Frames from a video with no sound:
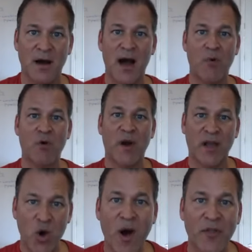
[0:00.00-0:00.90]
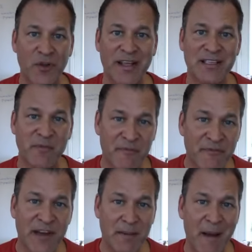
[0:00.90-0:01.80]
I would want to go out there and get some
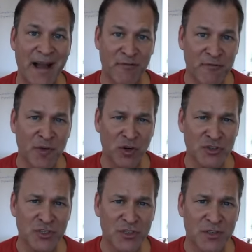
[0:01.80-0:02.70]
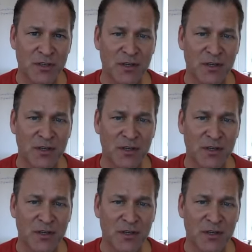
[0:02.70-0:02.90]
feedback first.